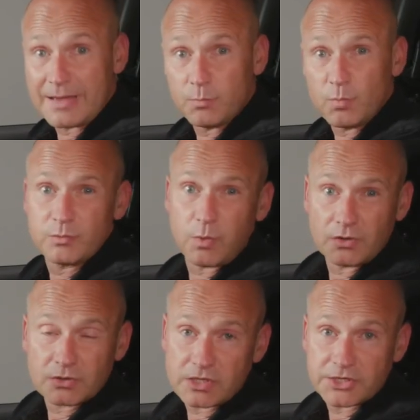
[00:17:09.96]
with what
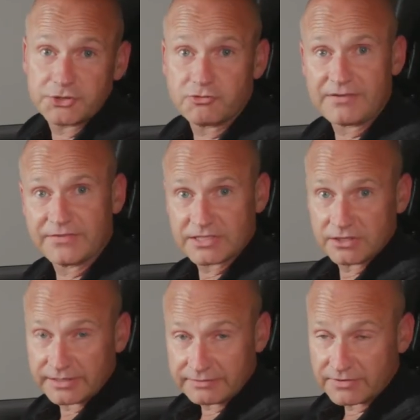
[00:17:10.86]
looks like a traffic
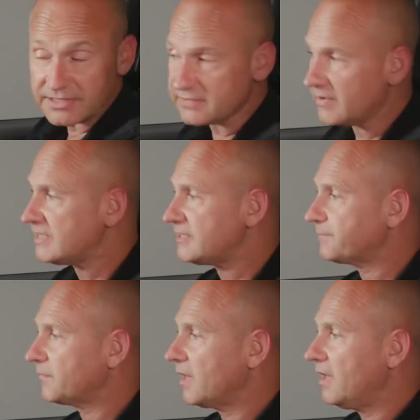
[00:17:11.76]
sign in front of it,
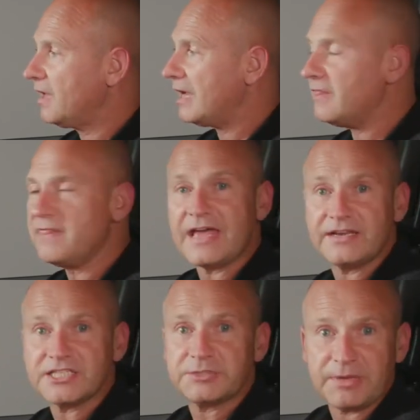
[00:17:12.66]
and then
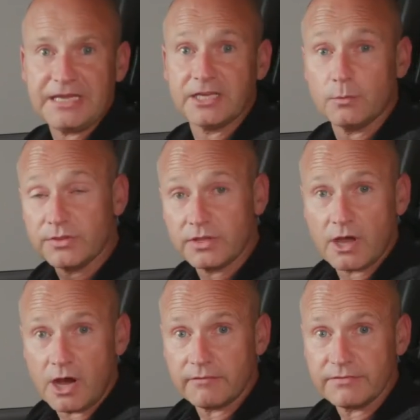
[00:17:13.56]
a speedo with the
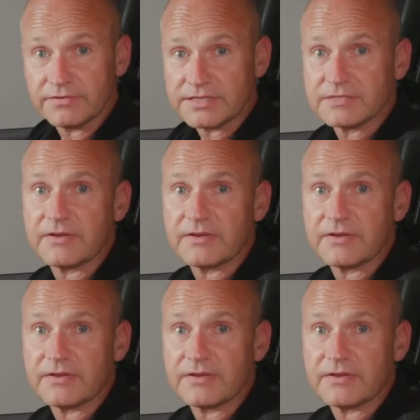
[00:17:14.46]
car in front of